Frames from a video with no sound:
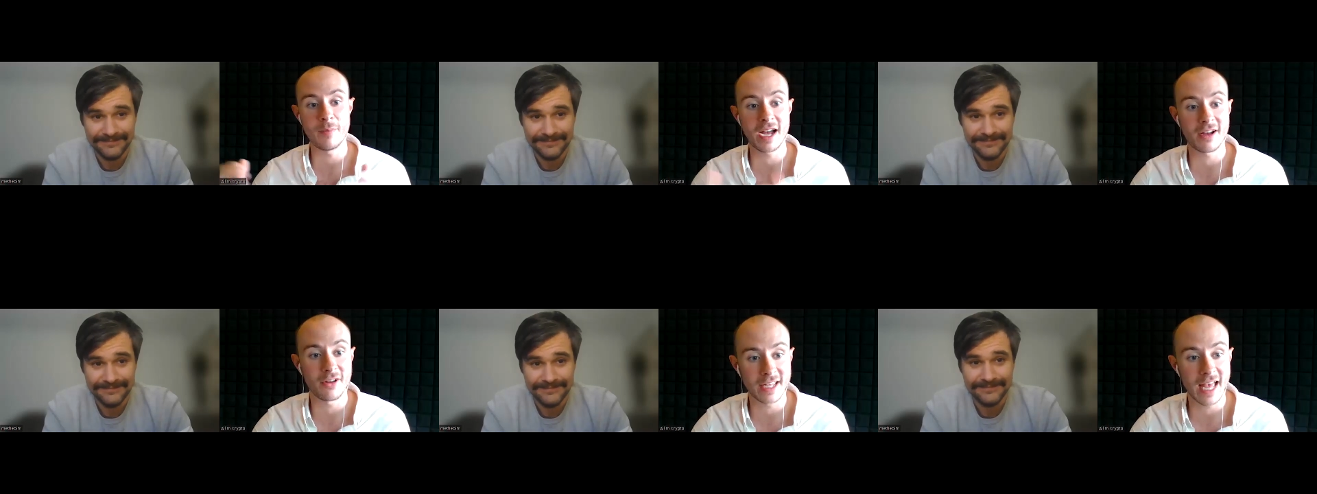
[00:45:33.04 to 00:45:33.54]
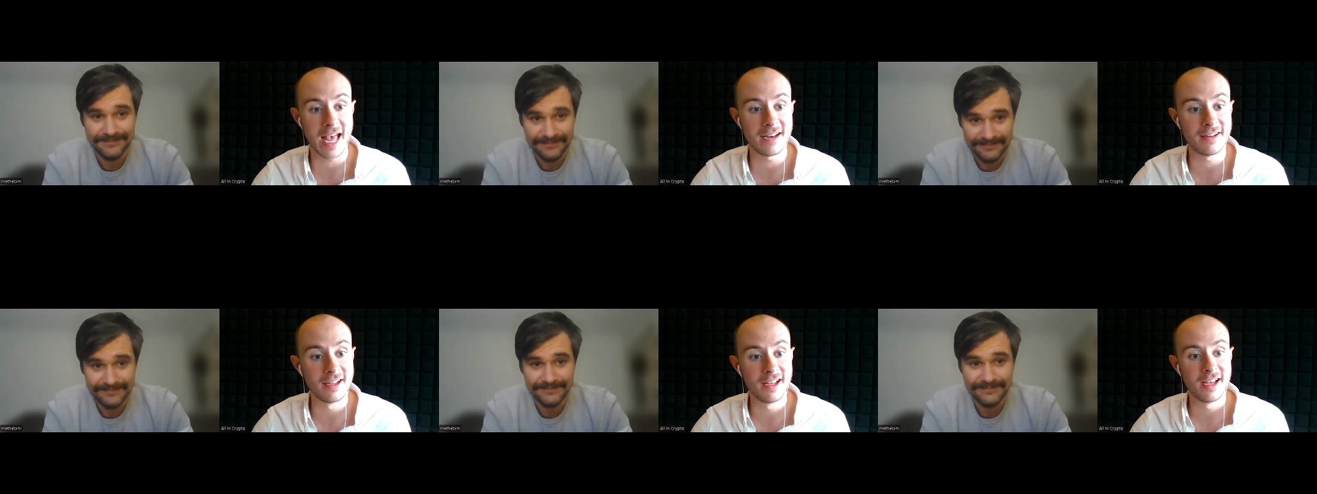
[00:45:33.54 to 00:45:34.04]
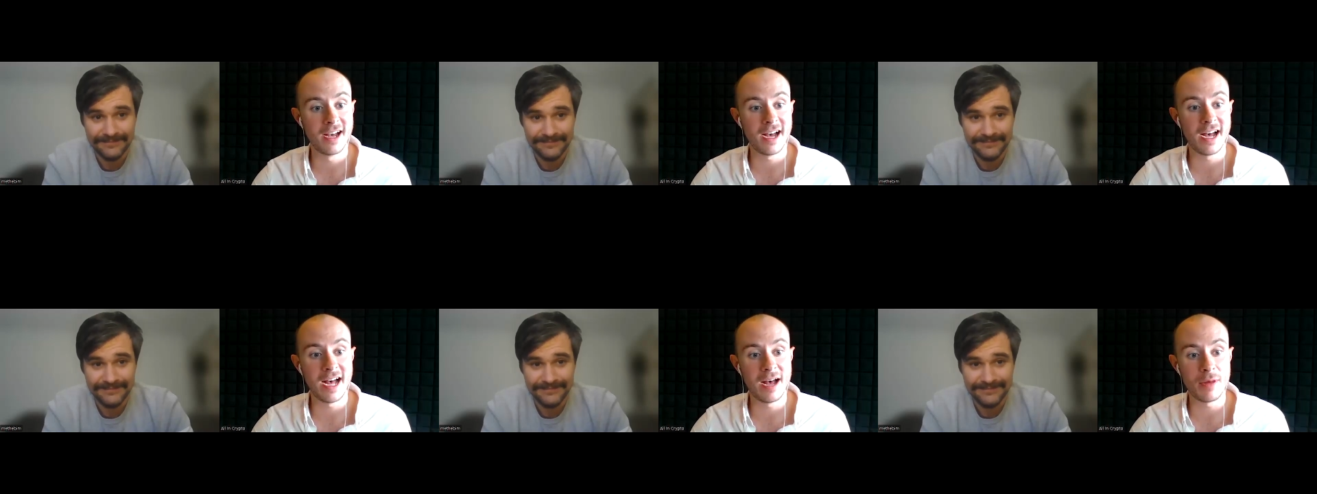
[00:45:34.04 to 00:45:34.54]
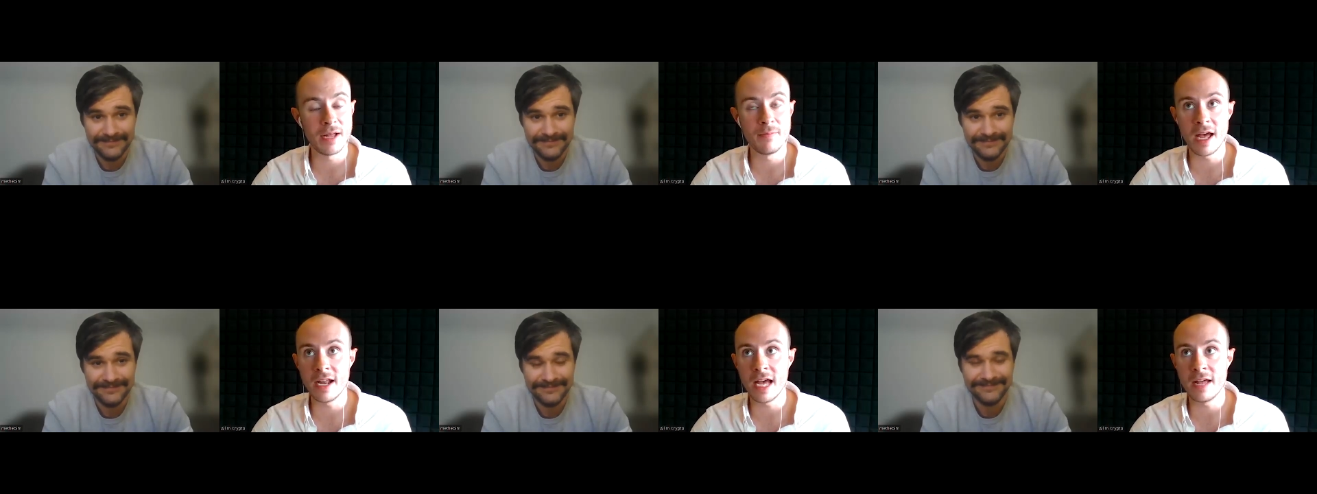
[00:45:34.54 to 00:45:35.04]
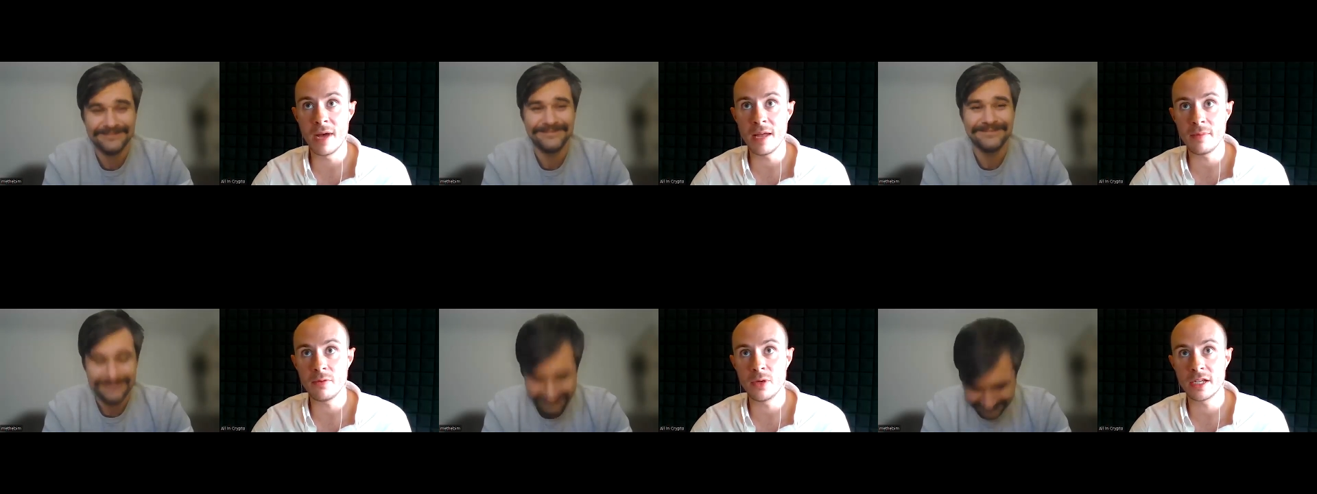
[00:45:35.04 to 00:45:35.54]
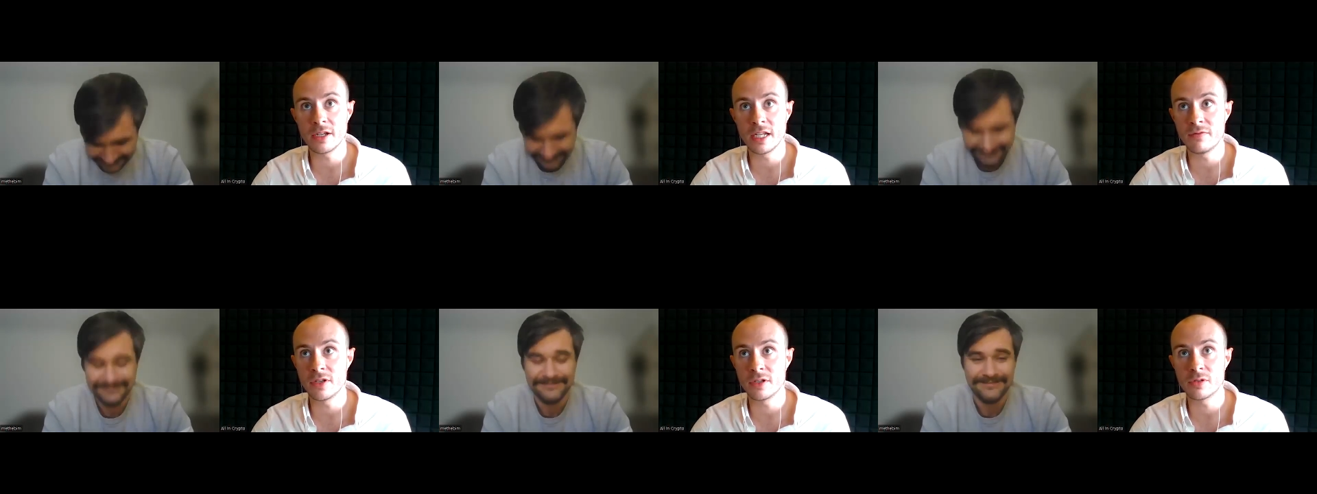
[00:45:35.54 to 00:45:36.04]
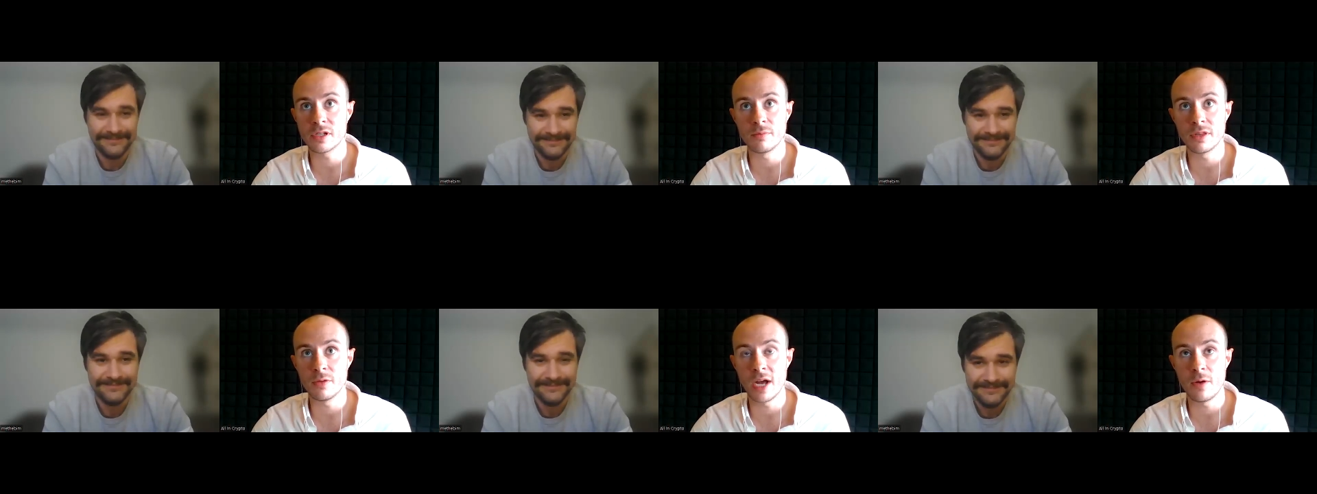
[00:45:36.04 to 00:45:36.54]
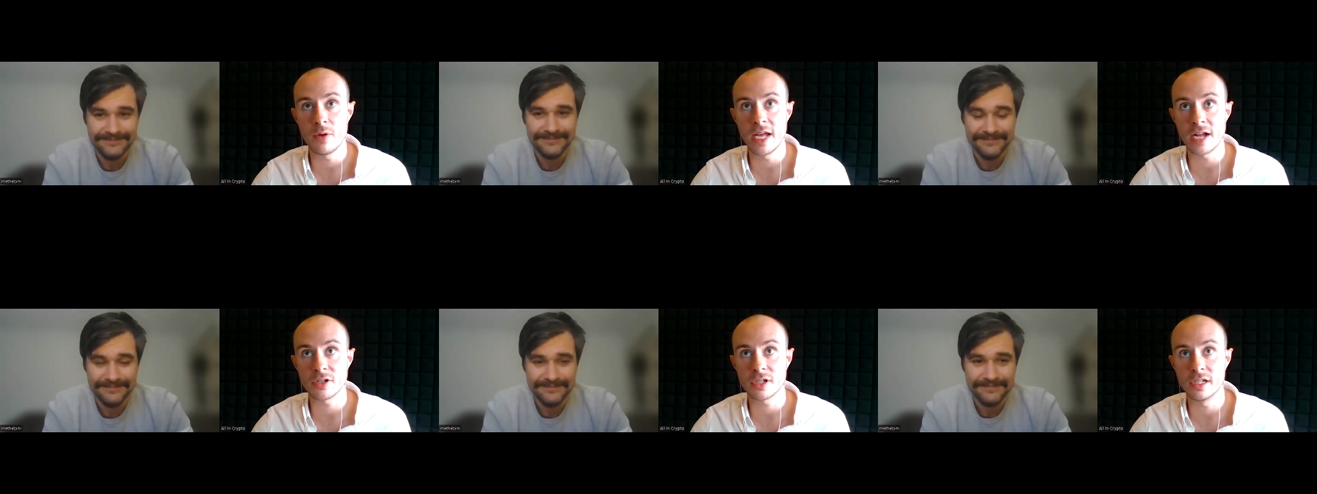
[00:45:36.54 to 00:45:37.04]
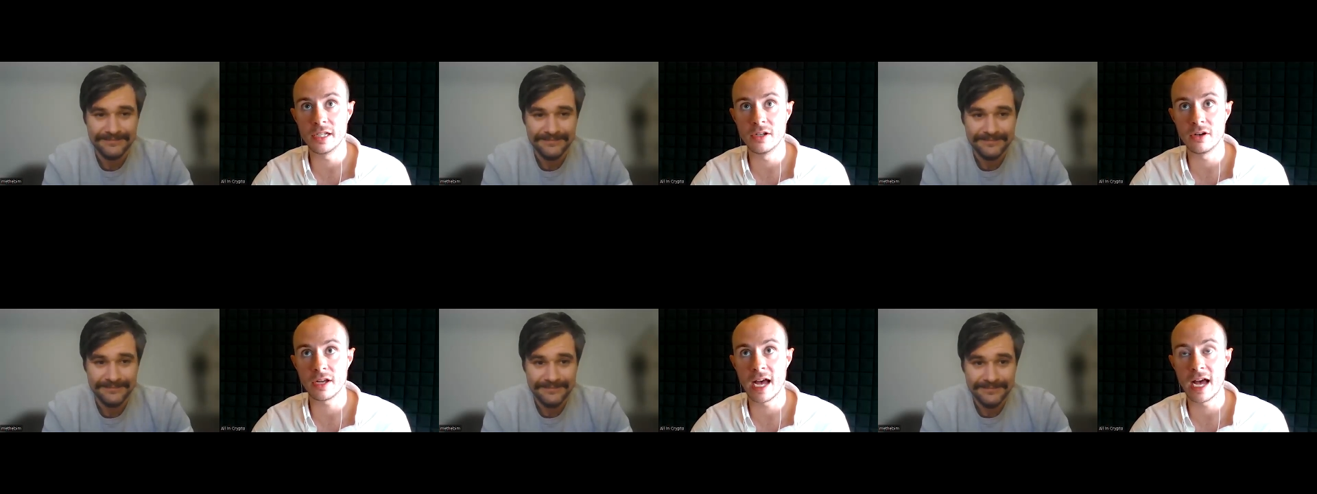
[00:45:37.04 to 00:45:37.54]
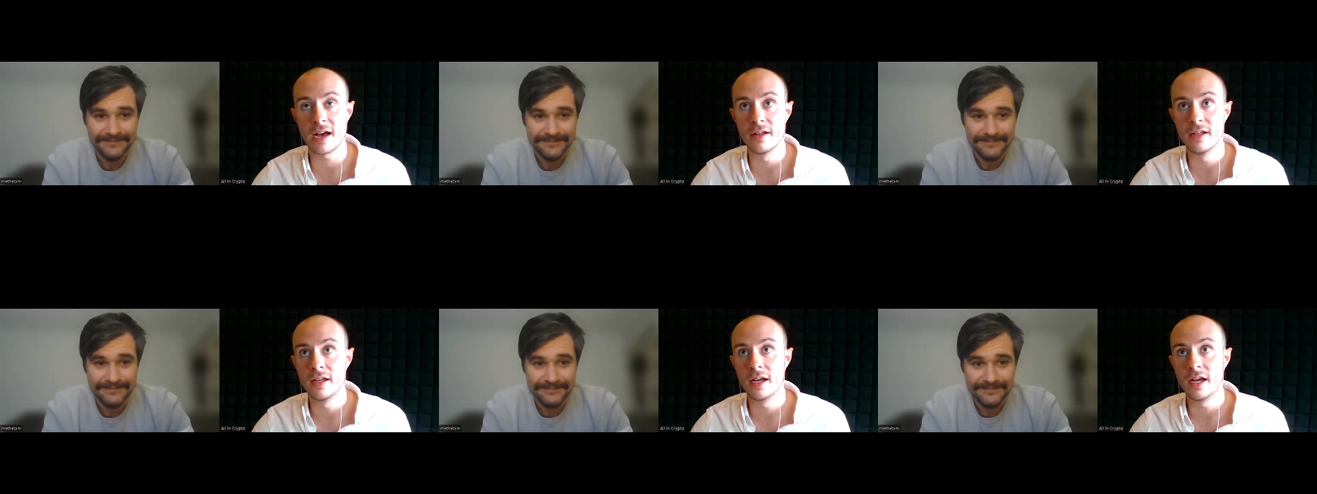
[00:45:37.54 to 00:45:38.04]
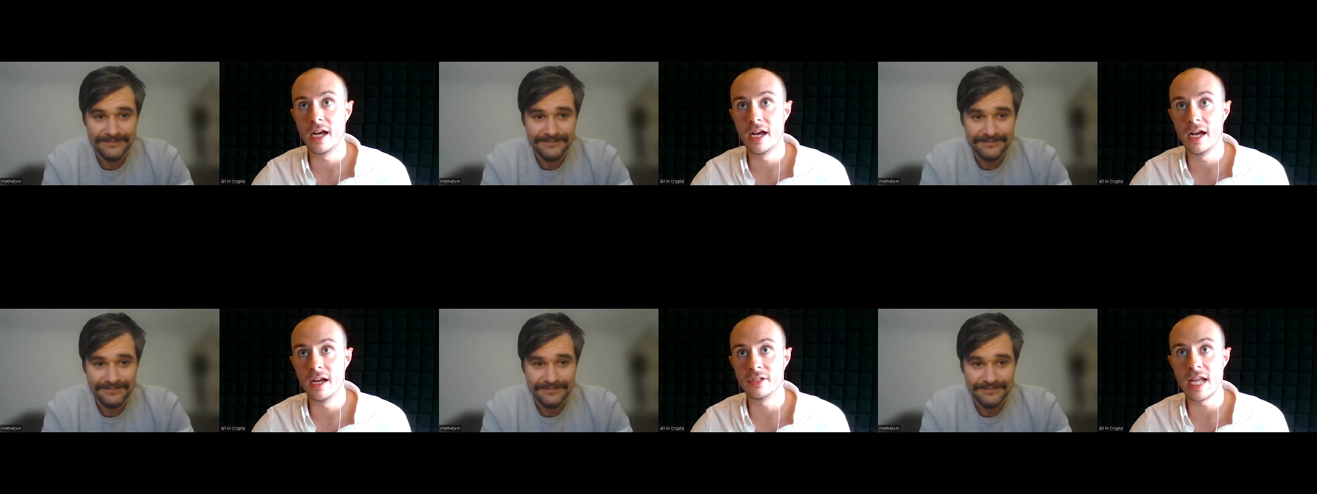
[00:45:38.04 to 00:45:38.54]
Speaker 1: you back on again. Um, and, and, and maybe we could even do something where we actually look at uh,